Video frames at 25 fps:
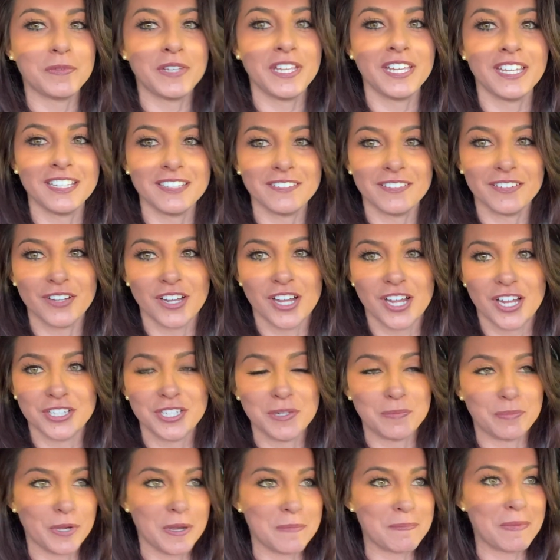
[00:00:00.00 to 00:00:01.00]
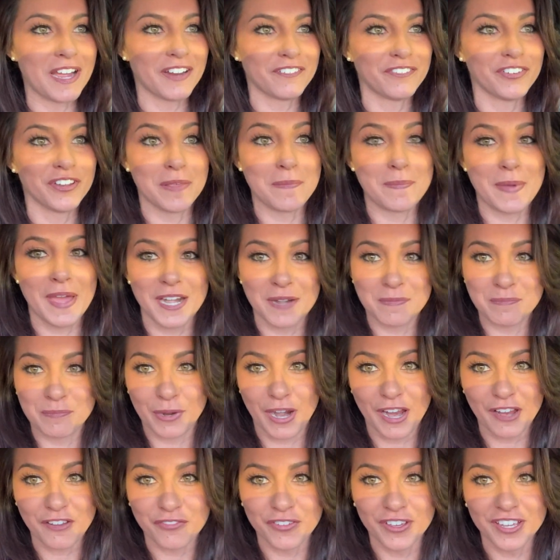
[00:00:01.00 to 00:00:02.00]
meat uh, to bring back for the bed and
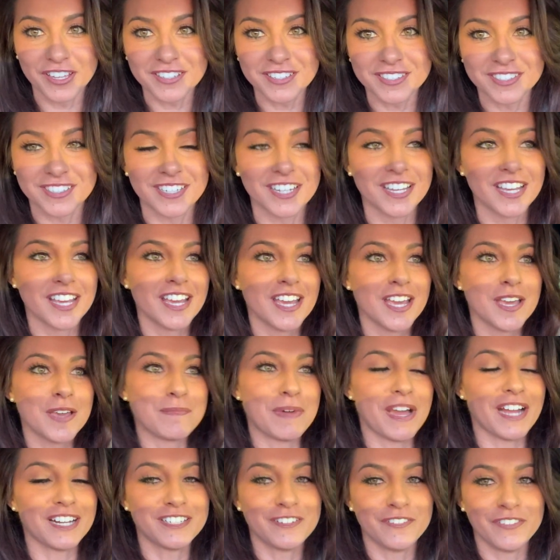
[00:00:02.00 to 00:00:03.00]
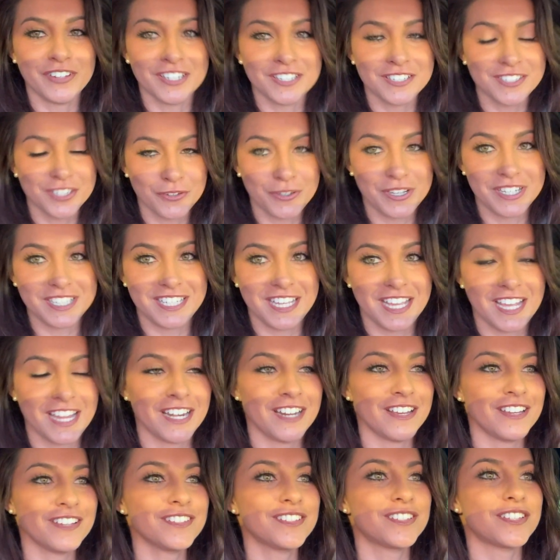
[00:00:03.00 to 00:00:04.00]
breakfast back to Venice,
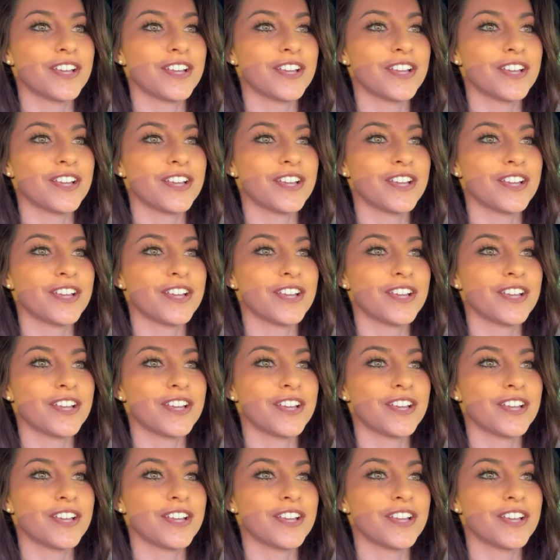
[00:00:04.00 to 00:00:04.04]
Louisiana.